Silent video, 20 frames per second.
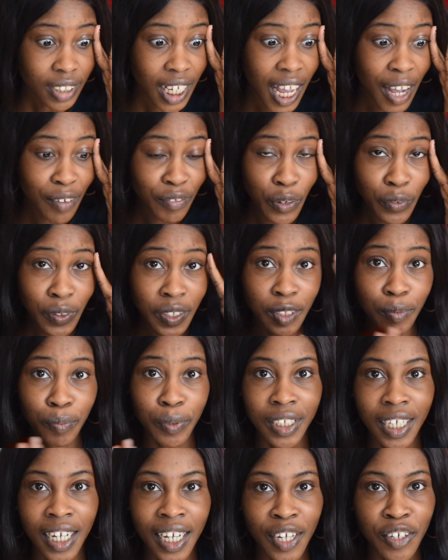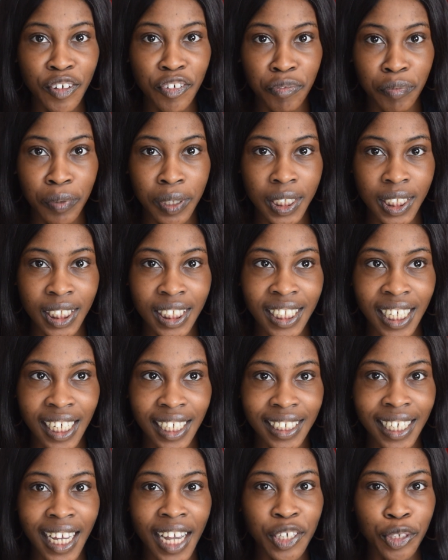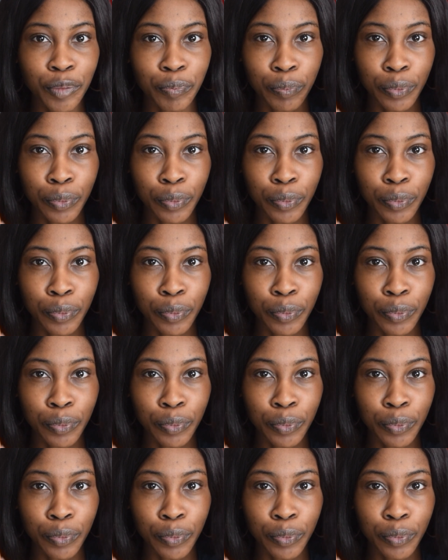I've always been that kind of person that kind of